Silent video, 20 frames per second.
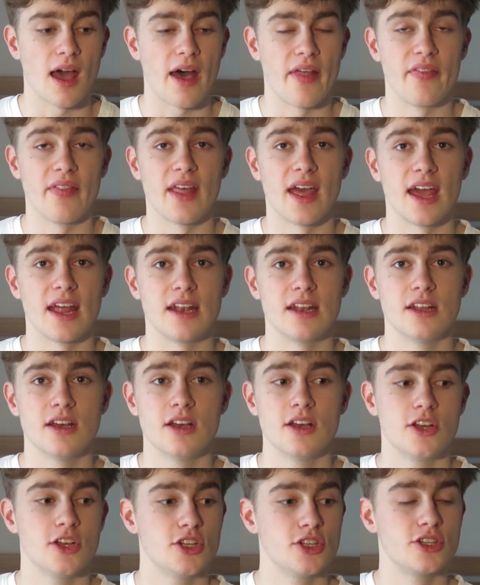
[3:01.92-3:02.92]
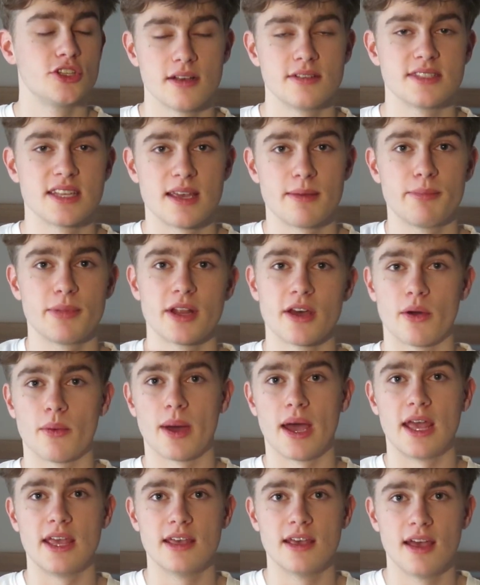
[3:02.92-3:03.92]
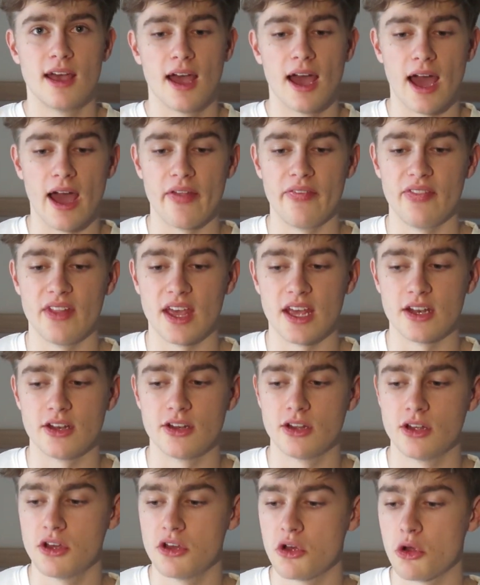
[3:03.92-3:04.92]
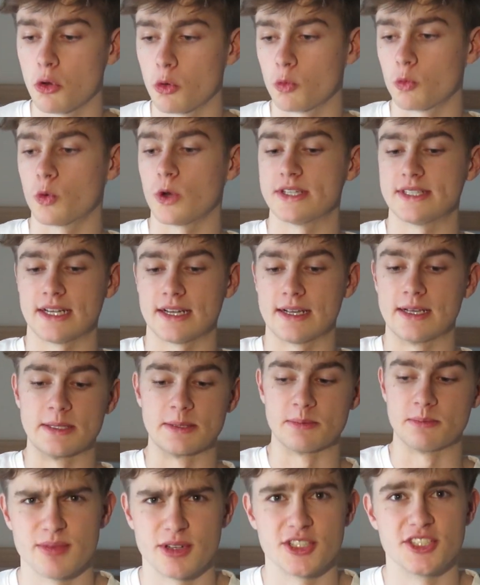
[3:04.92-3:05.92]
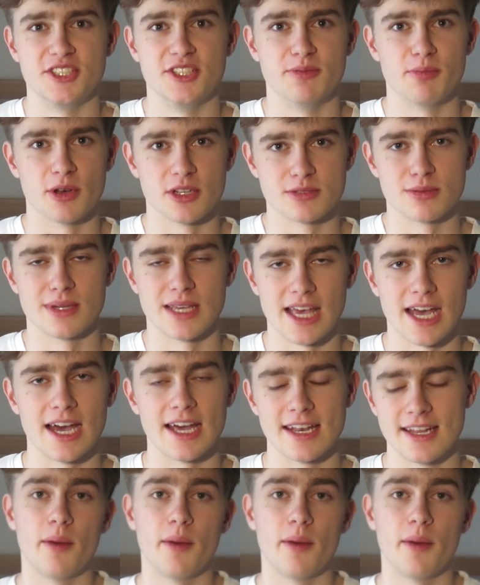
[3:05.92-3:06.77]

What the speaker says: and then close it, put it away, and then write down as much as you possibly can.